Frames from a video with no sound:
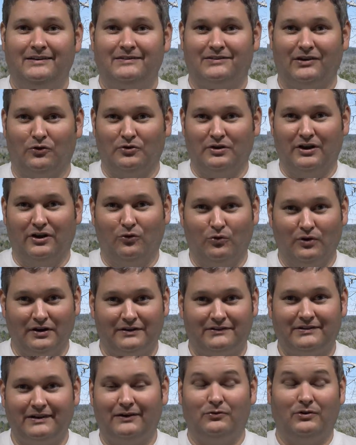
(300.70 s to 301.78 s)
So, you know, we're
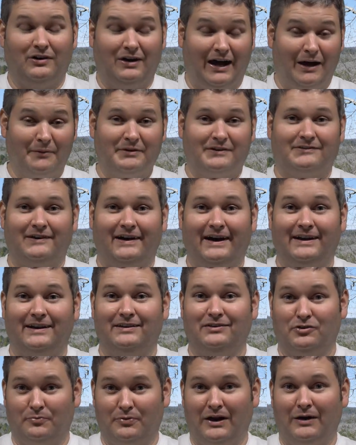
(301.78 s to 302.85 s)
excited. Well, I'm excited,
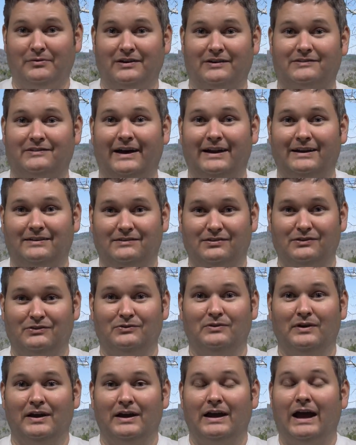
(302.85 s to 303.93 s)
and you're probably excited
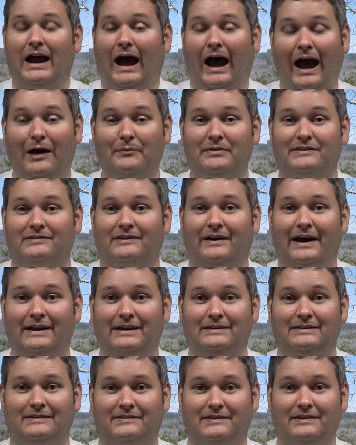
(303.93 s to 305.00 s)
too. I'm
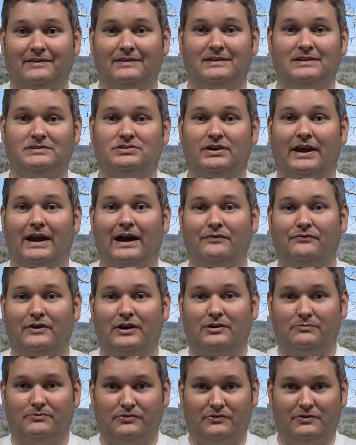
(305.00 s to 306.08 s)
excited to see the DJI
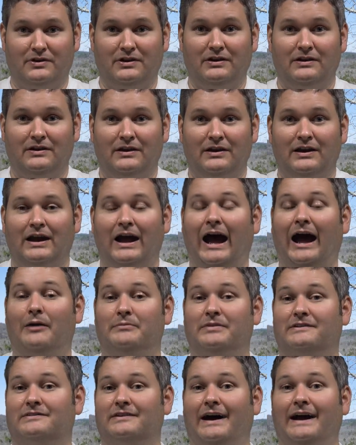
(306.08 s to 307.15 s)
Phantom 3.
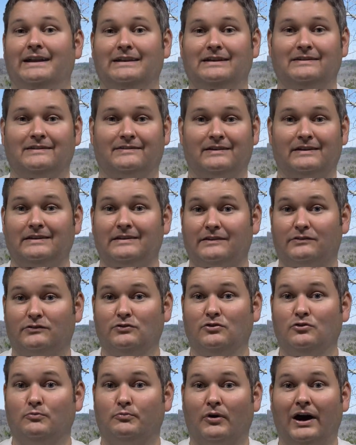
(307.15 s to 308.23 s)
I'm excited to see this
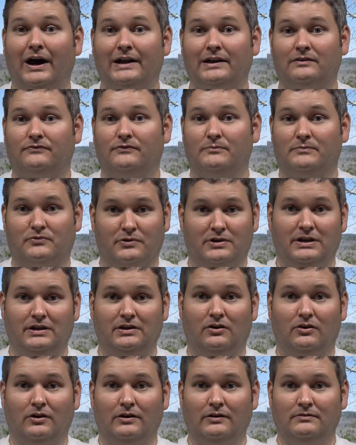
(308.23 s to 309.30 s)
new product from
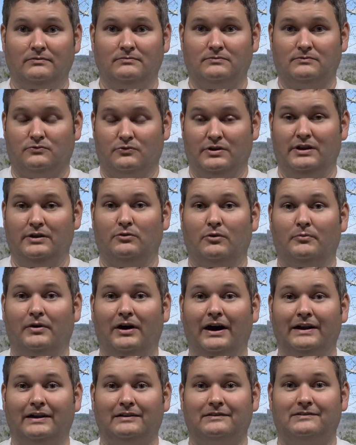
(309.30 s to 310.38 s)
3DR, 3D
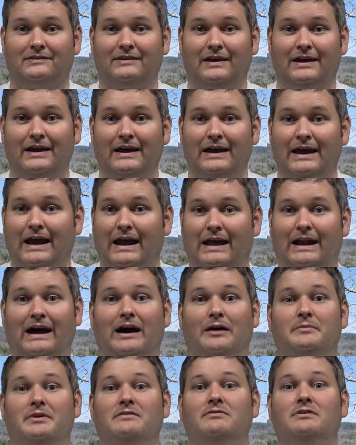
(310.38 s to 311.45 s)
Robotics. And
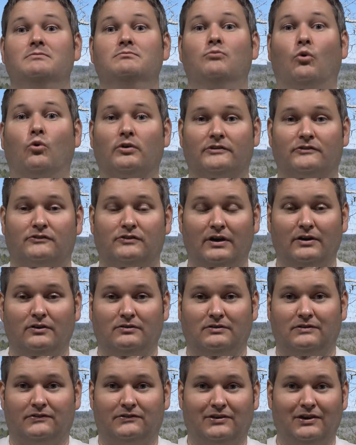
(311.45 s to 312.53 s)
I'm even more
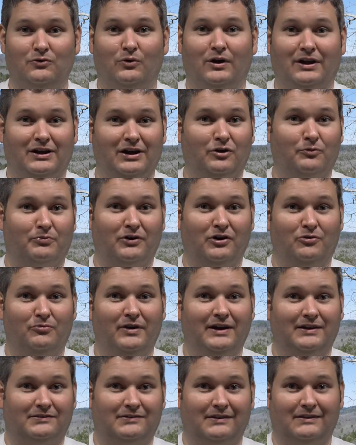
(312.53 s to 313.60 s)
stoked to see what GoPro
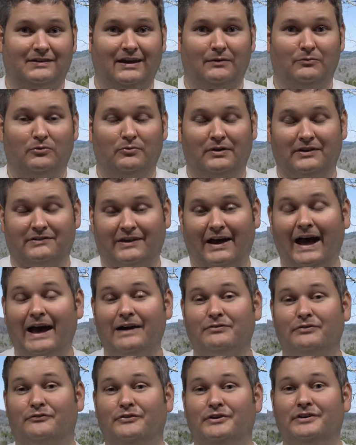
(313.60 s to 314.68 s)
brings to the table because I
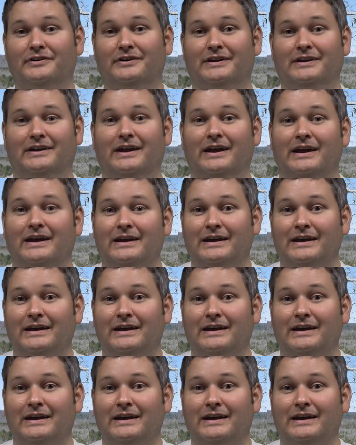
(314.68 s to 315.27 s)
have a feeling